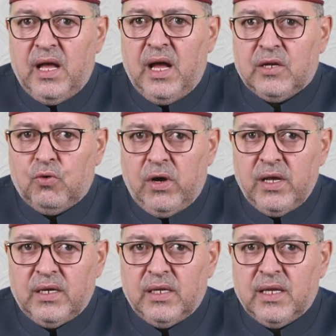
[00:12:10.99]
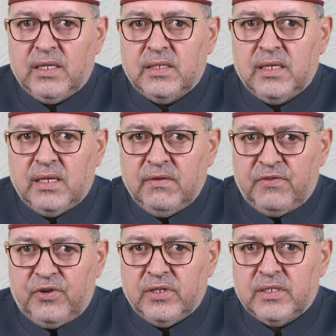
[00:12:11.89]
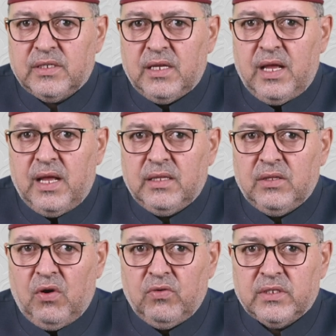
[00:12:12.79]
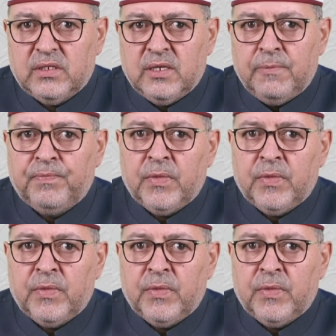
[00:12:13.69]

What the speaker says: Acquiring a diverse and nuanced